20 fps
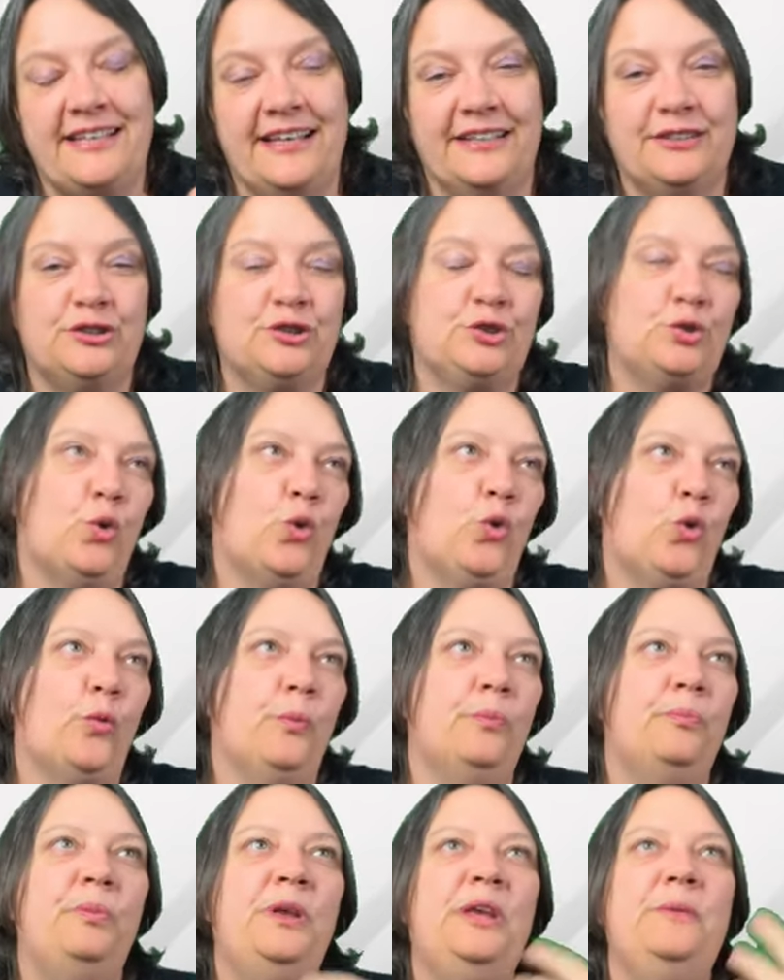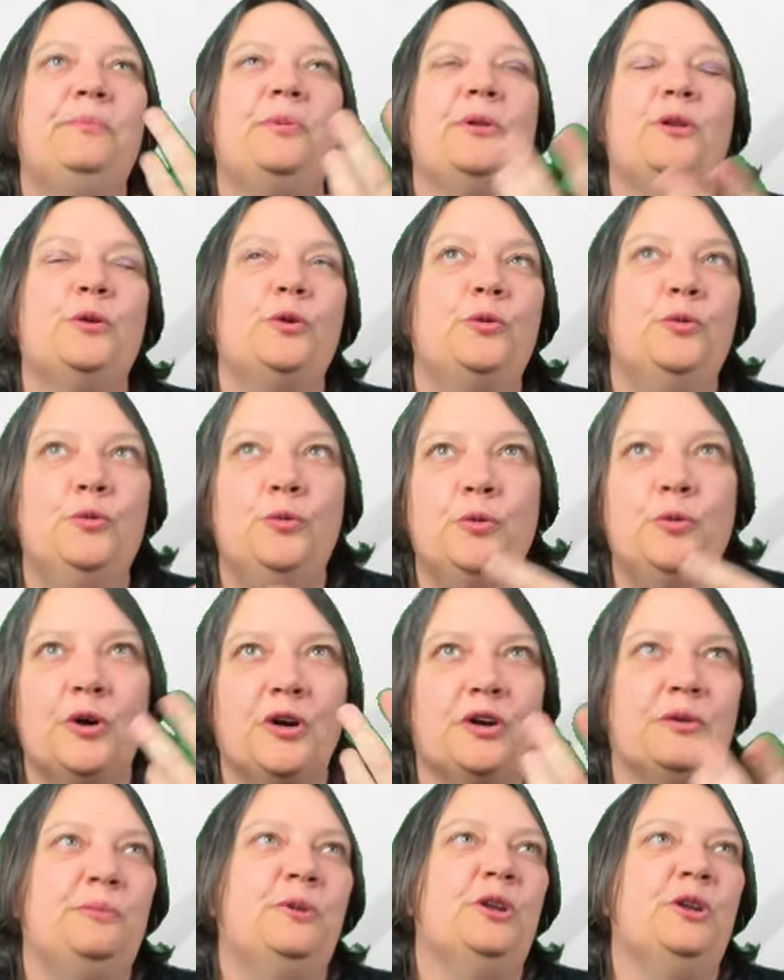and saw people who were,